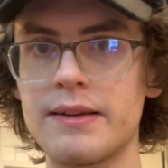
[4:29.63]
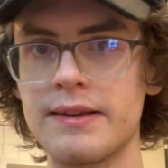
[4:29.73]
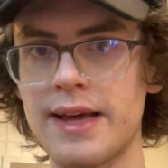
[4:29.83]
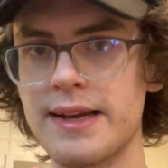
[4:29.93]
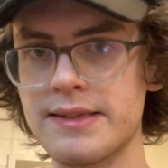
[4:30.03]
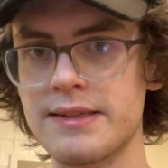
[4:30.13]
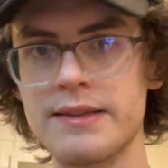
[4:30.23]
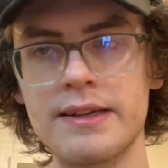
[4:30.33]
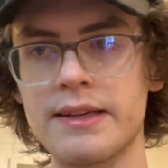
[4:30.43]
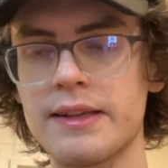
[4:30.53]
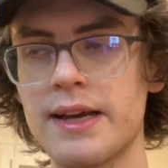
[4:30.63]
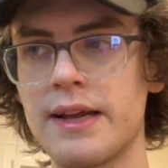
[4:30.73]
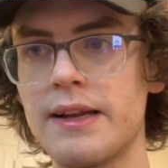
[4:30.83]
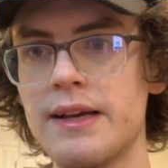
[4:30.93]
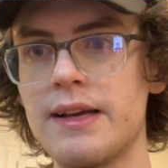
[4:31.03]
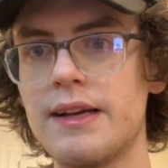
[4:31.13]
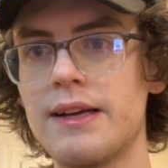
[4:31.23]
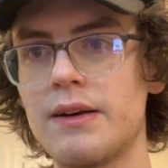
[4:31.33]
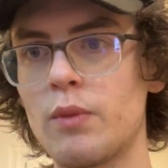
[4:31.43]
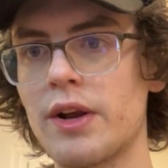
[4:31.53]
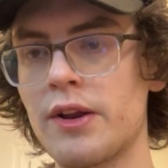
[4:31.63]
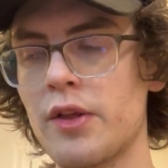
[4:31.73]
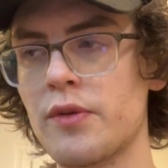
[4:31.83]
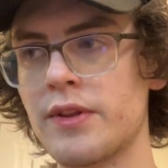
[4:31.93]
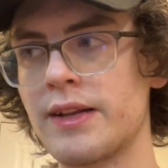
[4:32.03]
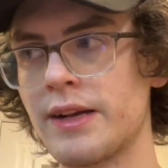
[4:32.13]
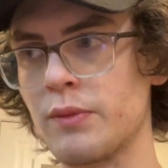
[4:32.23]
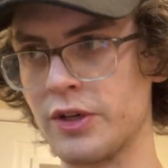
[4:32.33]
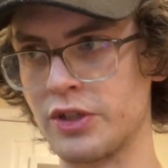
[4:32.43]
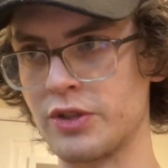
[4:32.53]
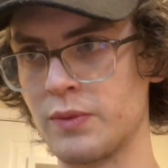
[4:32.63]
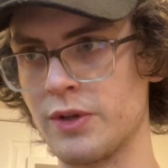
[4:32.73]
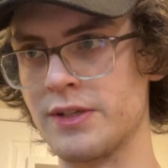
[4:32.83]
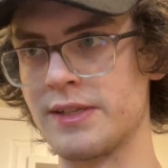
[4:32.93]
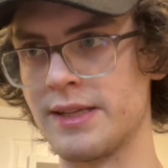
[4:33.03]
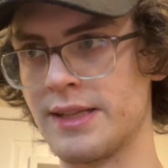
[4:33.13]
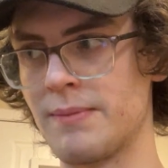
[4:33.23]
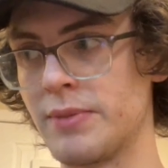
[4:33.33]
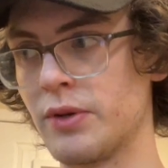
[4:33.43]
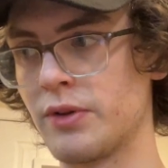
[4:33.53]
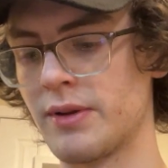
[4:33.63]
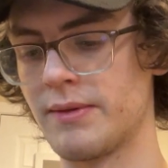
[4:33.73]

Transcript: That is the thing that, another thing that I wish was in that build.